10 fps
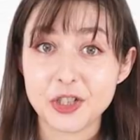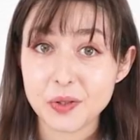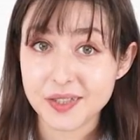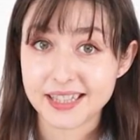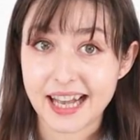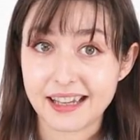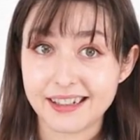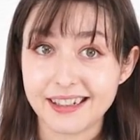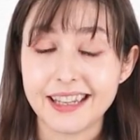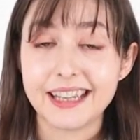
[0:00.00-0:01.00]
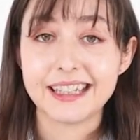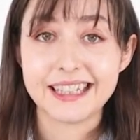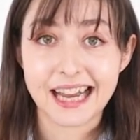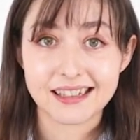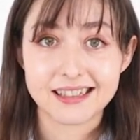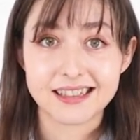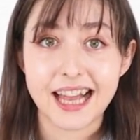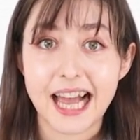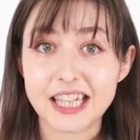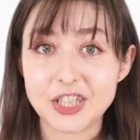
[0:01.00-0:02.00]
You said, yes,
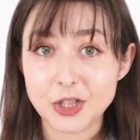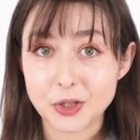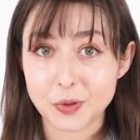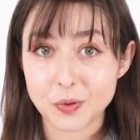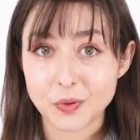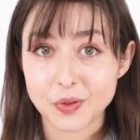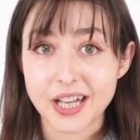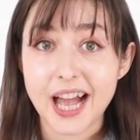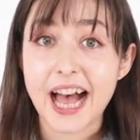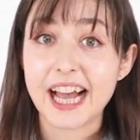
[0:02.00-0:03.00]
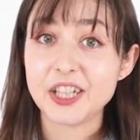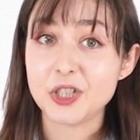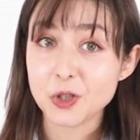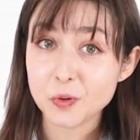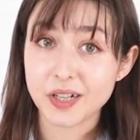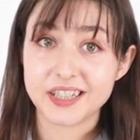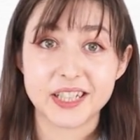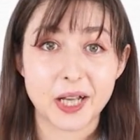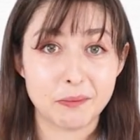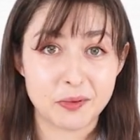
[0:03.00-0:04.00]
I do. I do want to
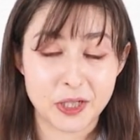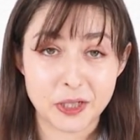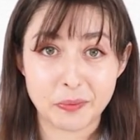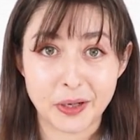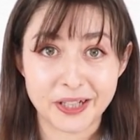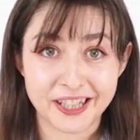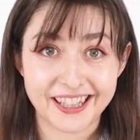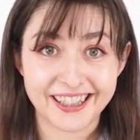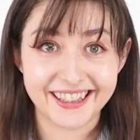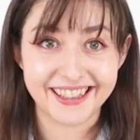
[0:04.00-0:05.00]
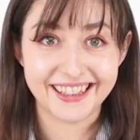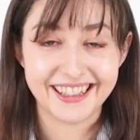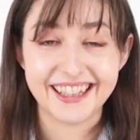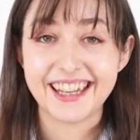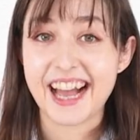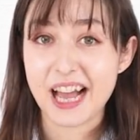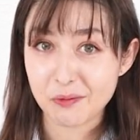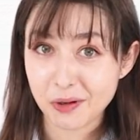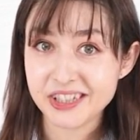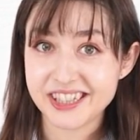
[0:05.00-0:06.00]
come to your party. I
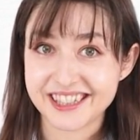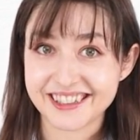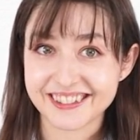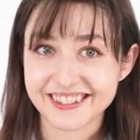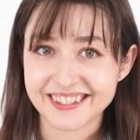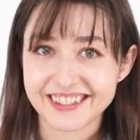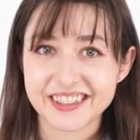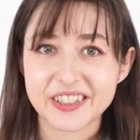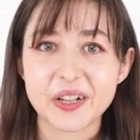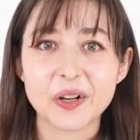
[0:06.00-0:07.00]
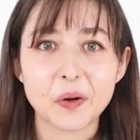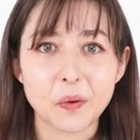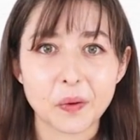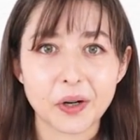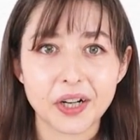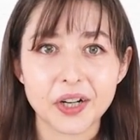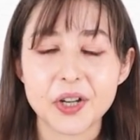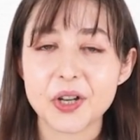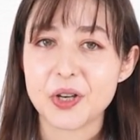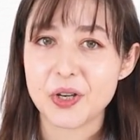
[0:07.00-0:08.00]
want to. Or,
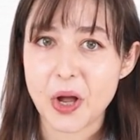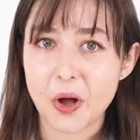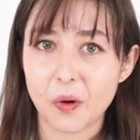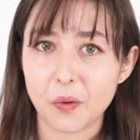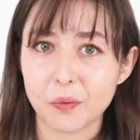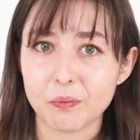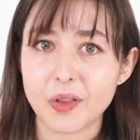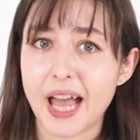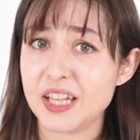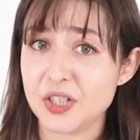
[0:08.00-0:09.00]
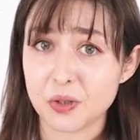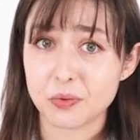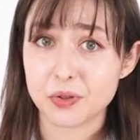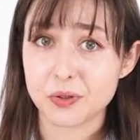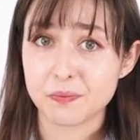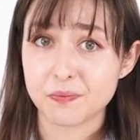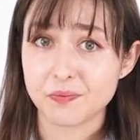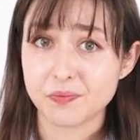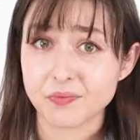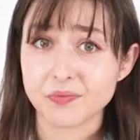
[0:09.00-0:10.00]
no, I don't.
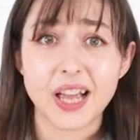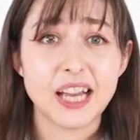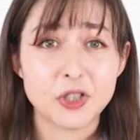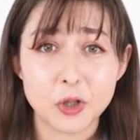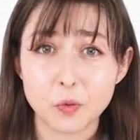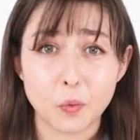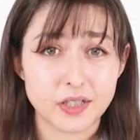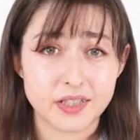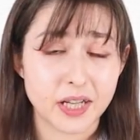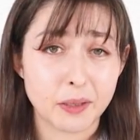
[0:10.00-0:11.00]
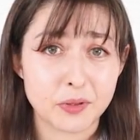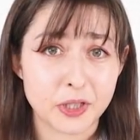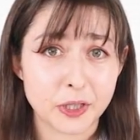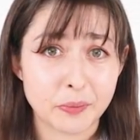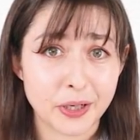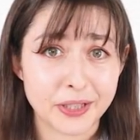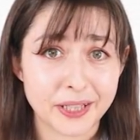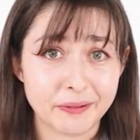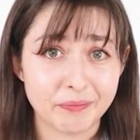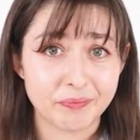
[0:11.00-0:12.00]
I don't want to come to your
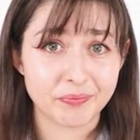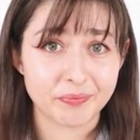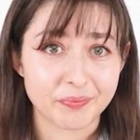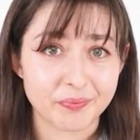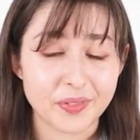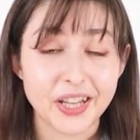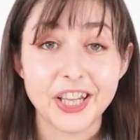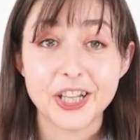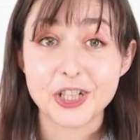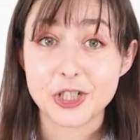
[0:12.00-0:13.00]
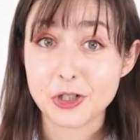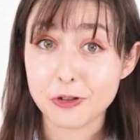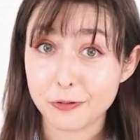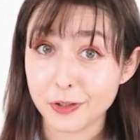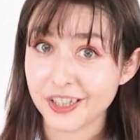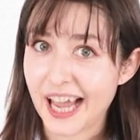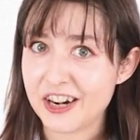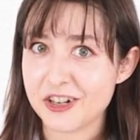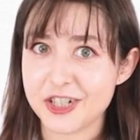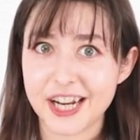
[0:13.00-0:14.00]
party. Do you feel
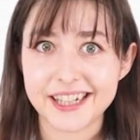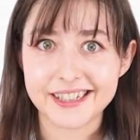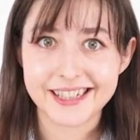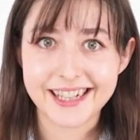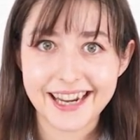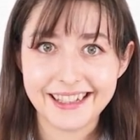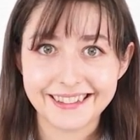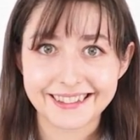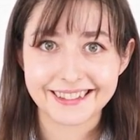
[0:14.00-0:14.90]
energetic today?